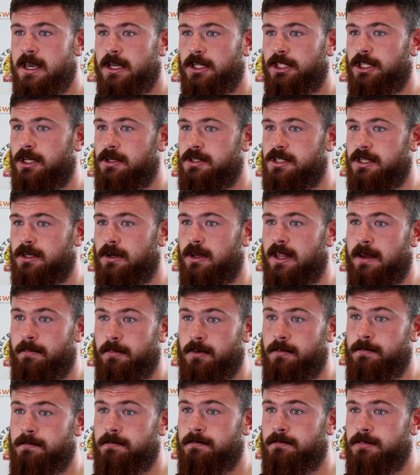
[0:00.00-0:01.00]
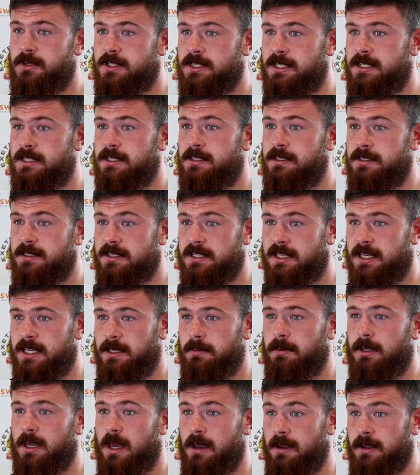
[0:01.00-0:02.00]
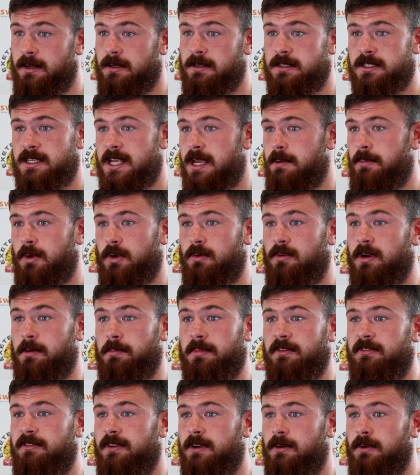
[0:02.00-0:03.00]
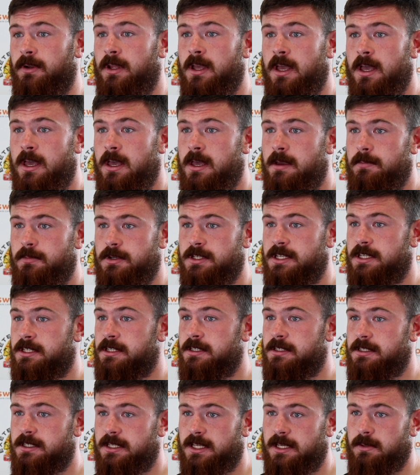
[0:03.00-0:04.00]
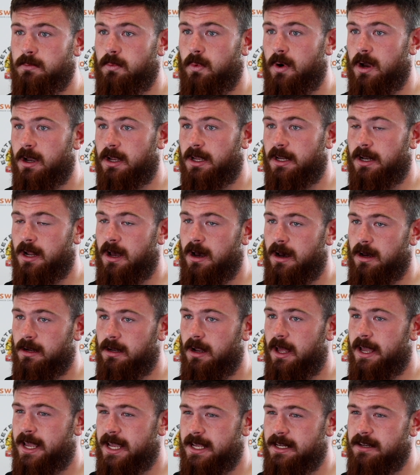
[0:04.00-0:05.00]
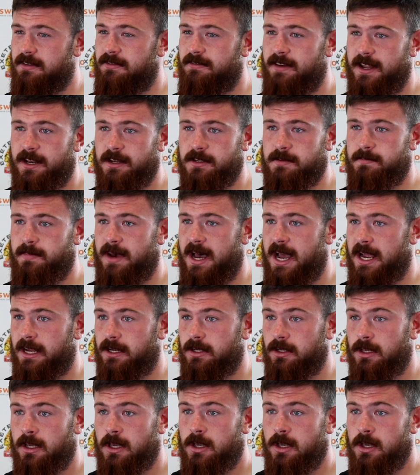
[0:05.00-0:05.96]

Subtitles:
Shows that you've got that persistence to keep going, same on the rugby field. Persistence to keep working hard, like hitting defenders back,